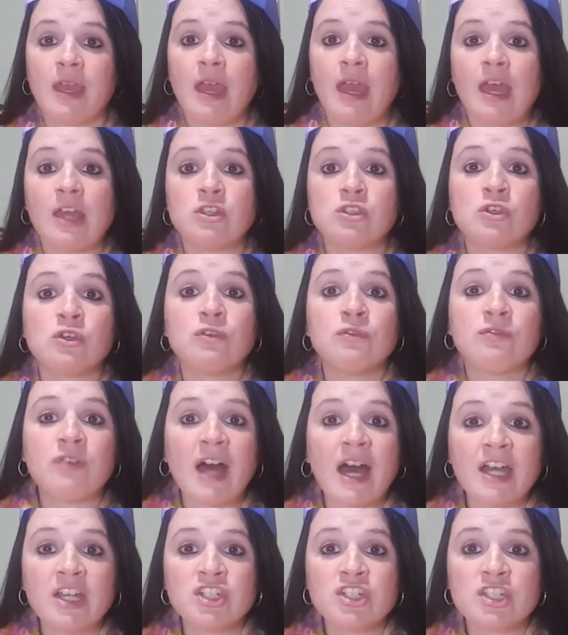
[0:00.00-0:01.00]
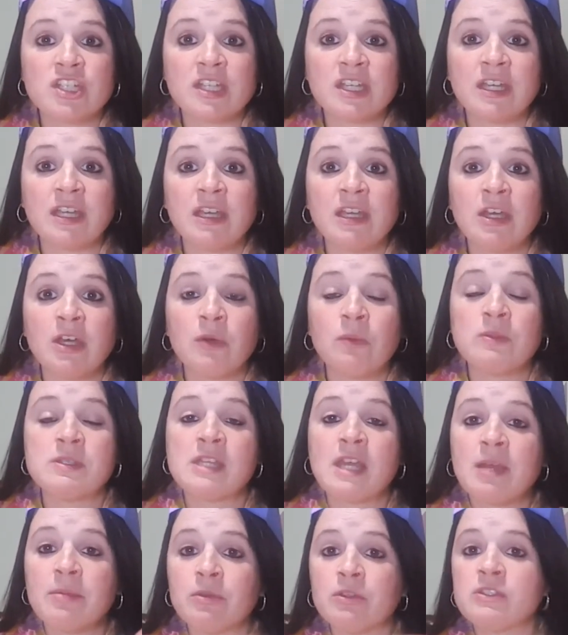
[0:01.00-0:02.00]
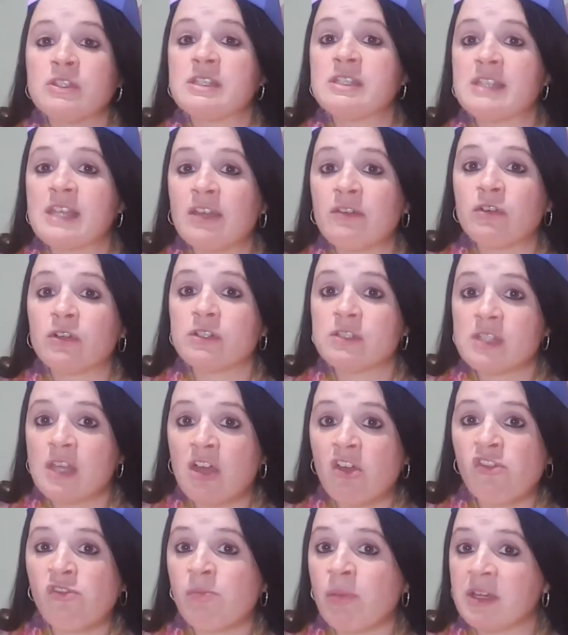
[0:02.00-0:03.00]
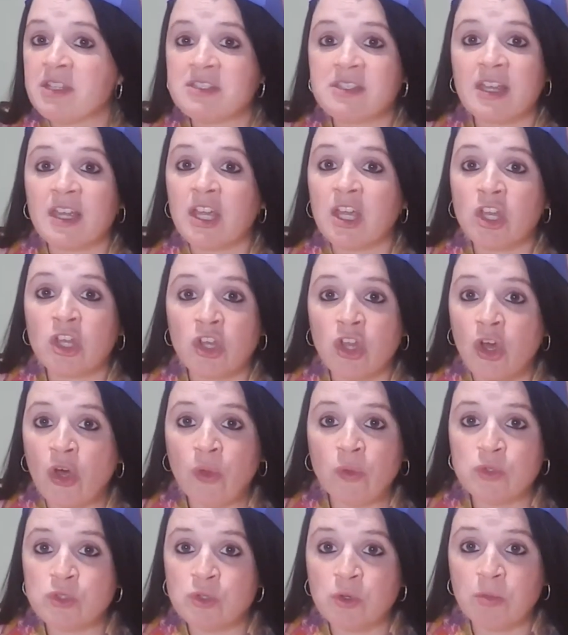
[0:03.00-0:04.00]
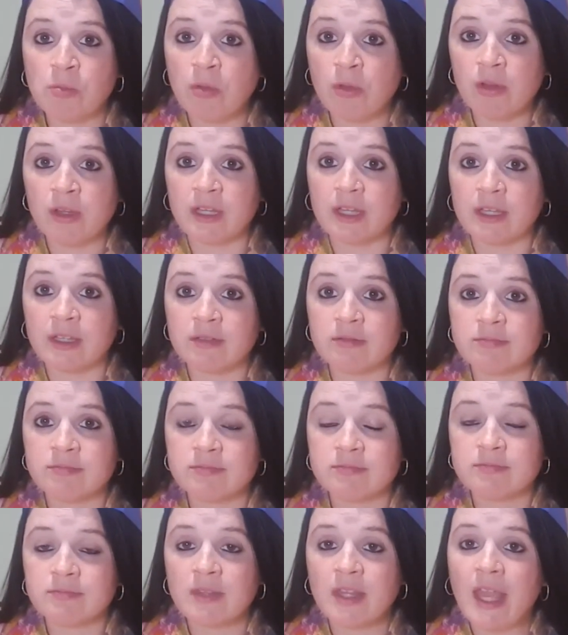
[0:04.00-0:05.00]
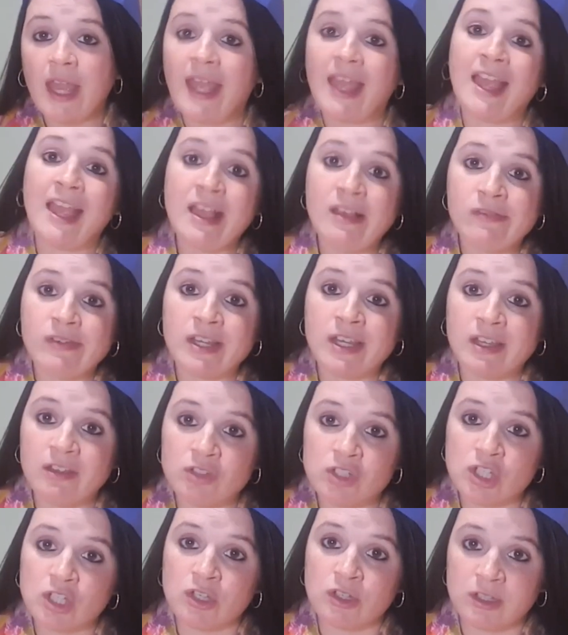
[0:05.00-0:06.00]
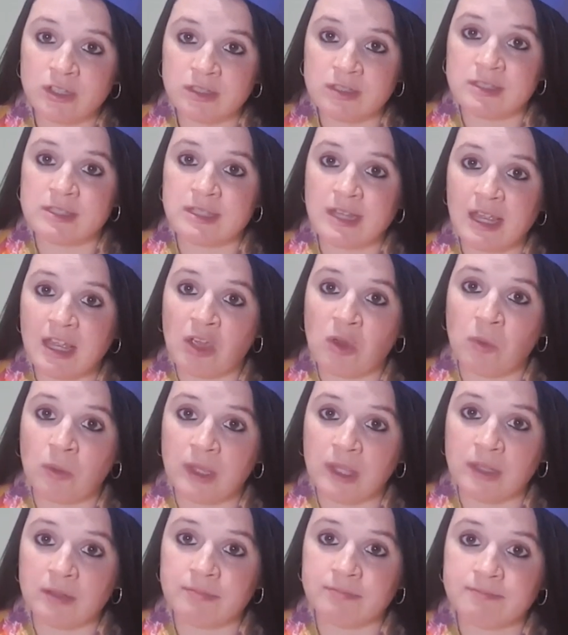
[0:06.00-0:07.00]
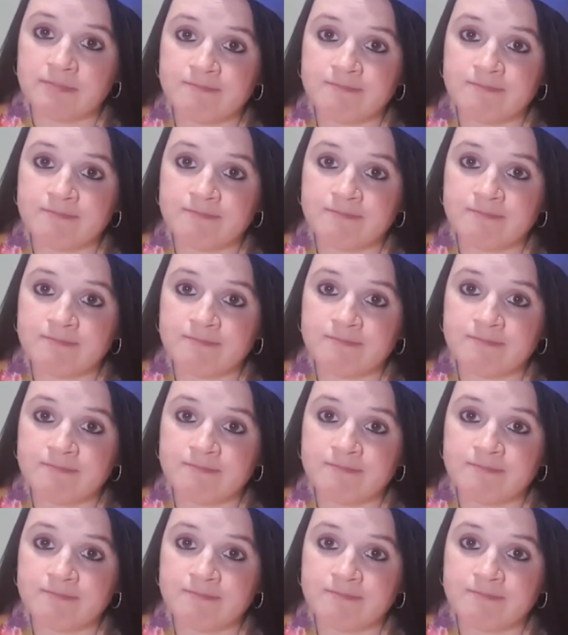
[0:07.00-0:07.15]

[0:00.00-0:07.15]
And so Vashti was able to save herself by saying no to a bully, even if she couldn't stay queen.